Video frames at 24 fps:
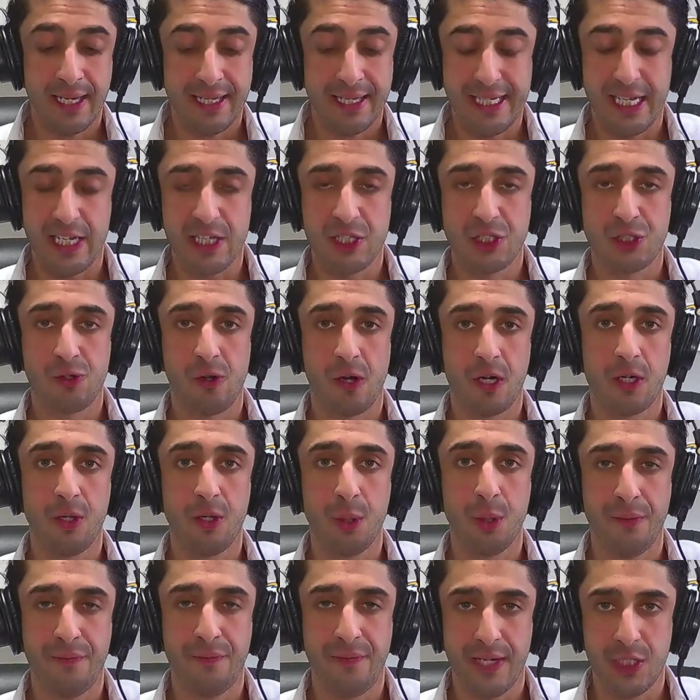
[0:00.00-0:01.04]
He has
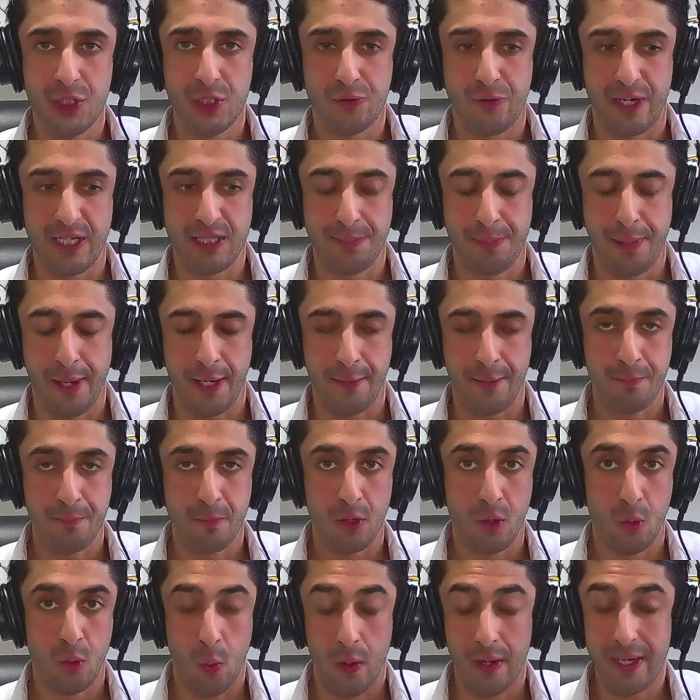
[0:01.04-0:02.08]
struggled with injuries, but
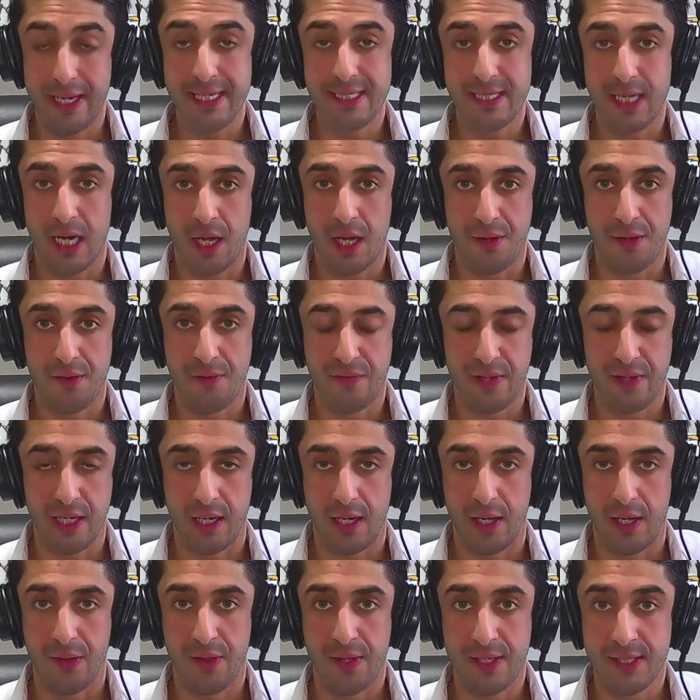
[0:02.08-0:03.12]
when he's on the
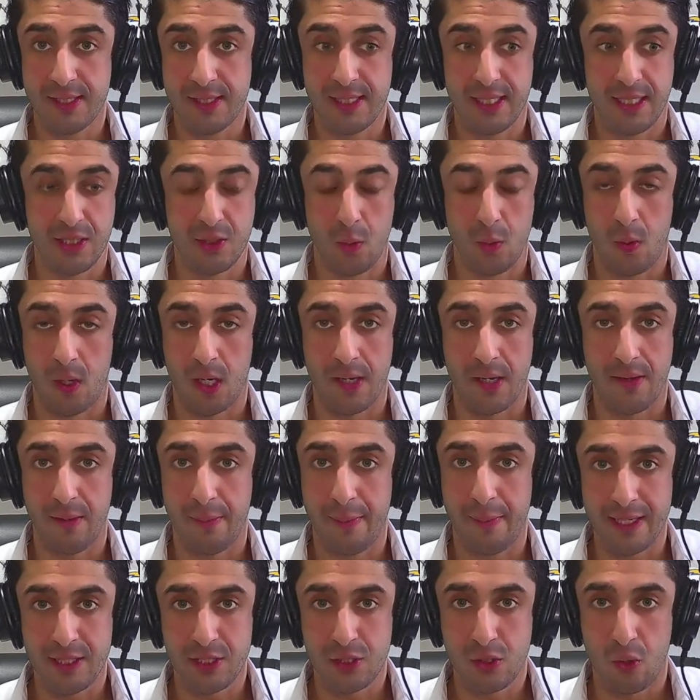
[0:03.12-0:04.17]
field, this is one of the
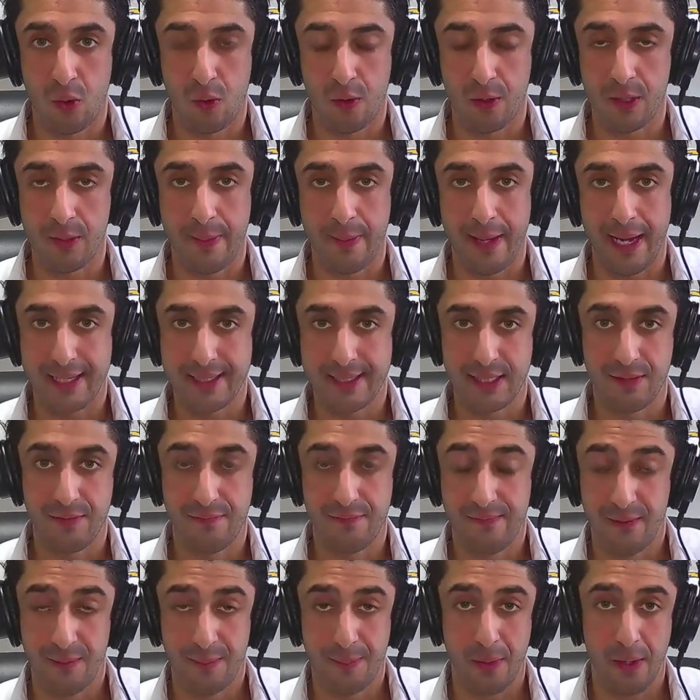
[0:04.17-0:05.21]
best cornerbacks in
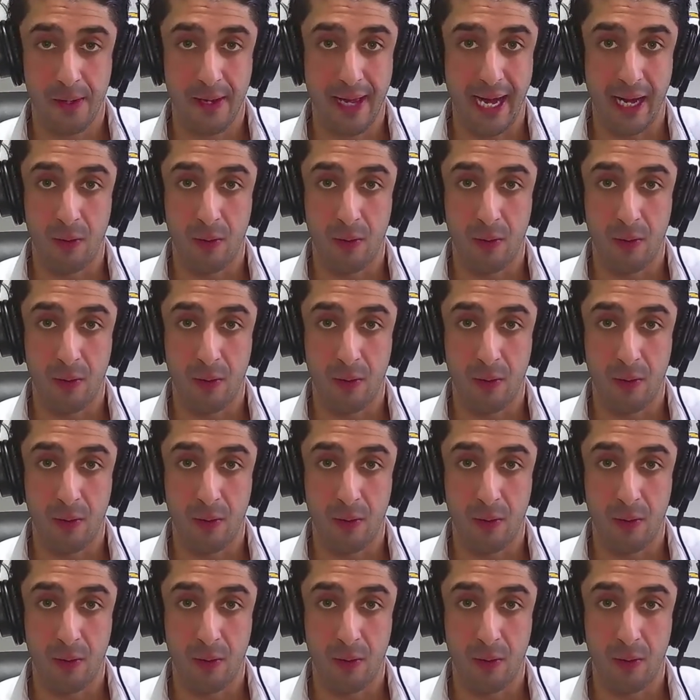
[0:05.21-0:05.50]
football.